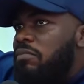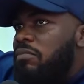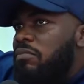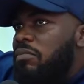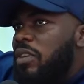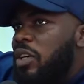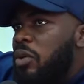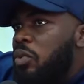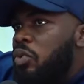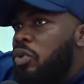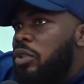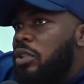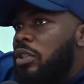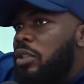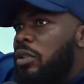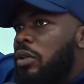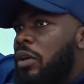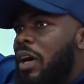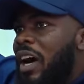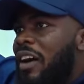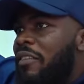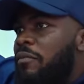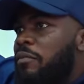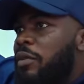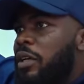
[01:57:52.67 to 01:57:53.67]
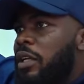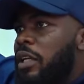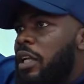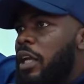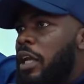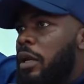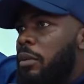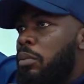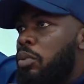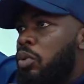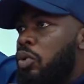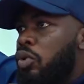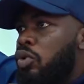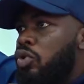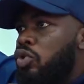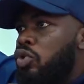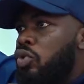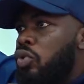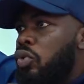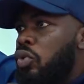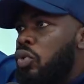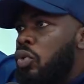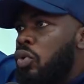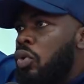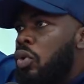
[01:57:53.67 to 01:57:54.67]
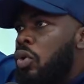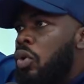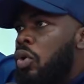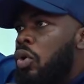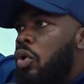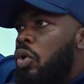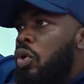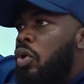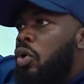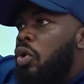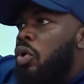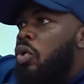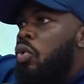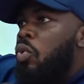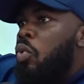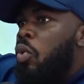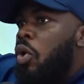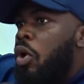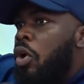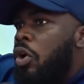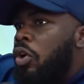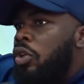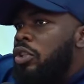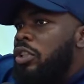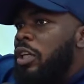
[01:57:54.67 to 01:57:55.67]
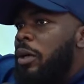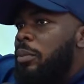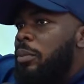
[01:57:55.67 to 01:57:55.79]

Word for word: he will still have been able to one hundred